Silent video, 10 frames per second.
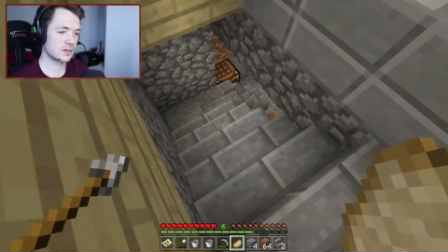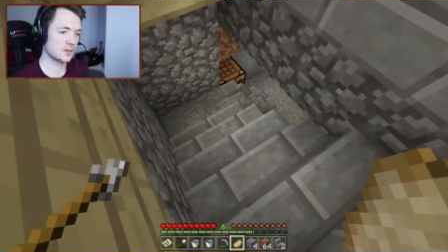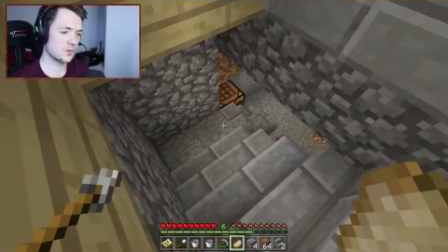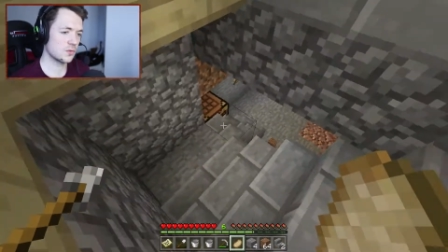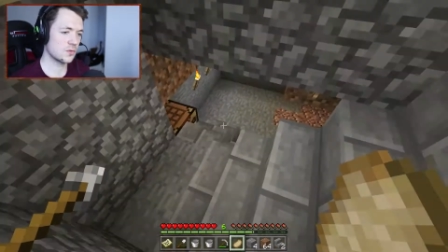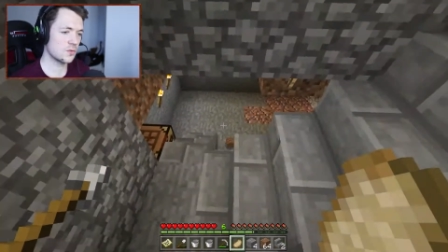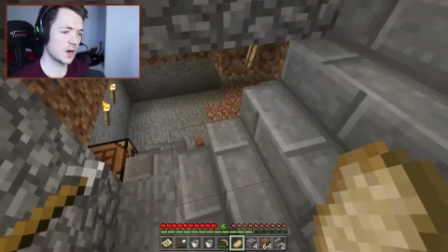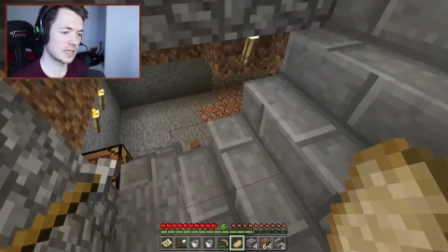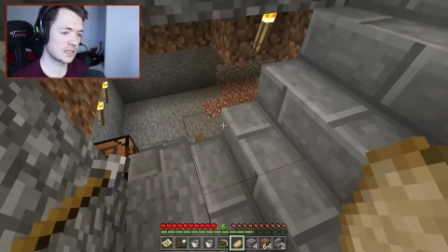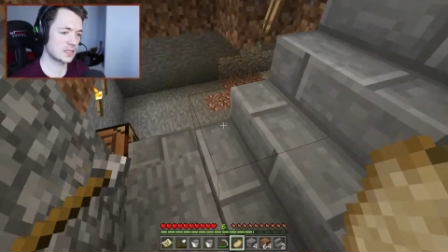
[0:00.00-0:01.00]

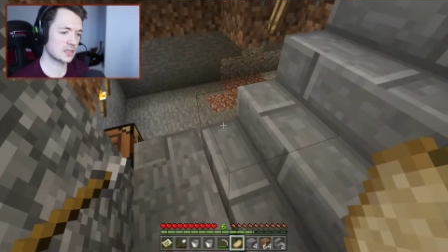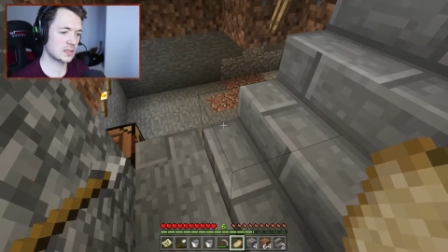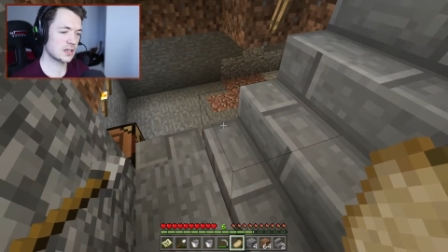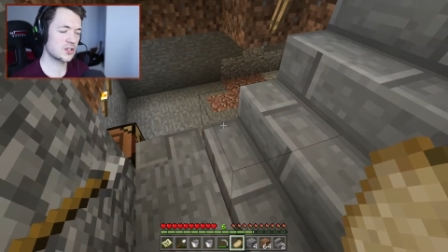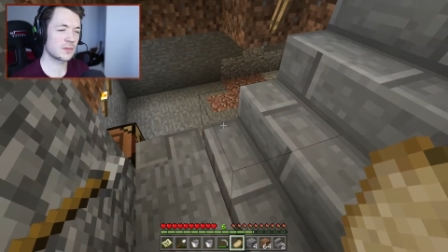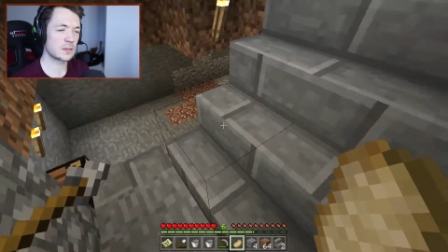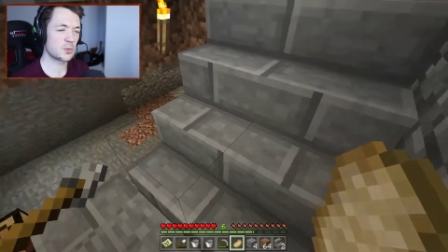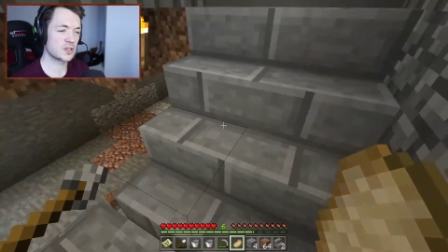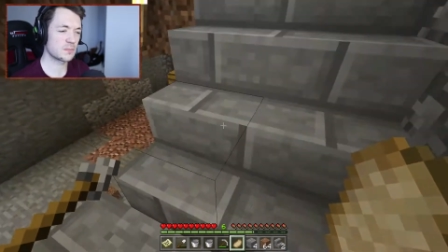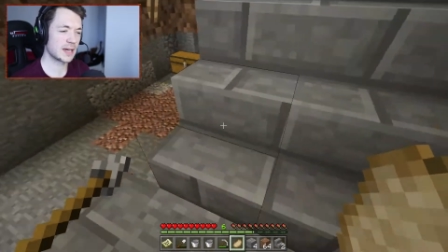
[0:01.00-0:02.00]
Great. I should really
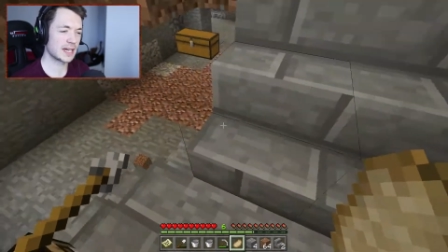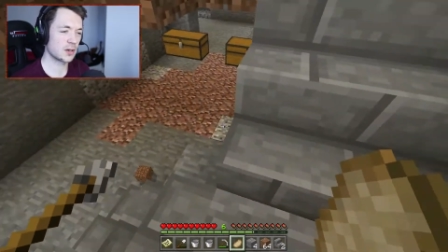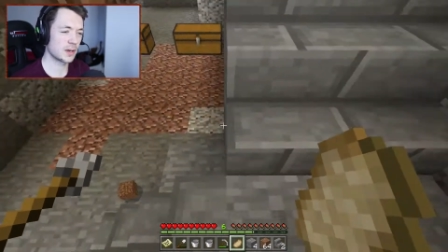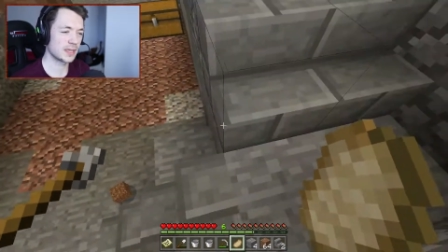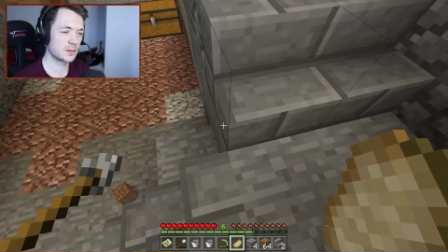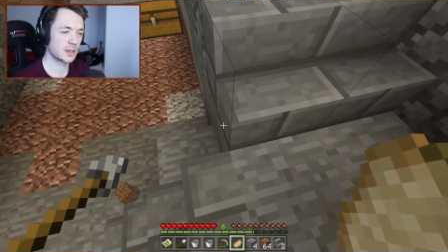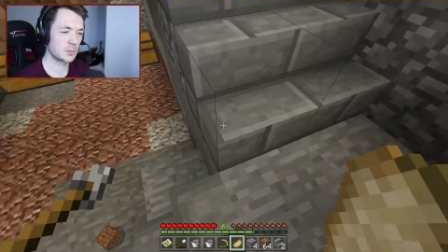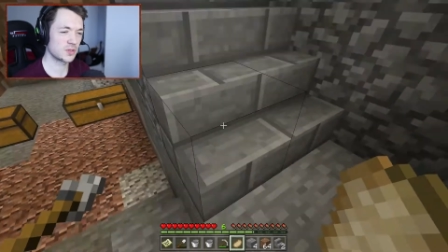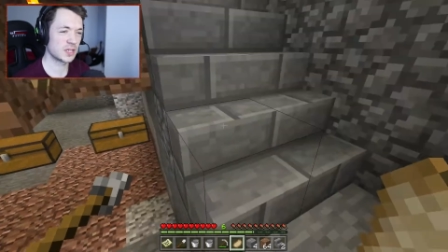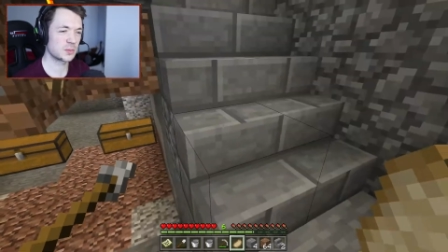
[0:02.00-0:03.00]
push them back one. That would make
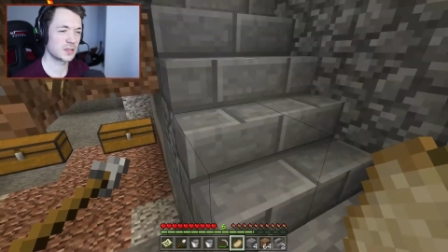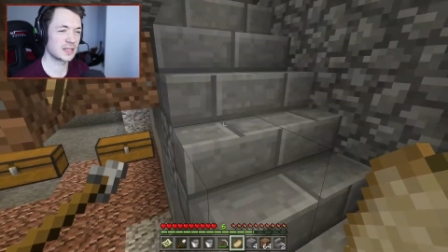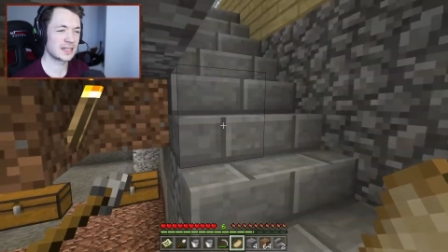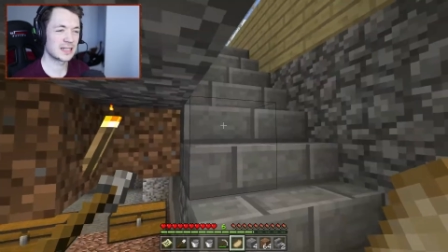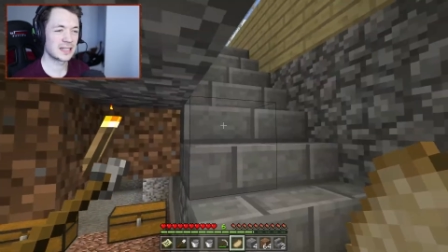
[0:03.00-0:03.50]
more sense, wouldn't it?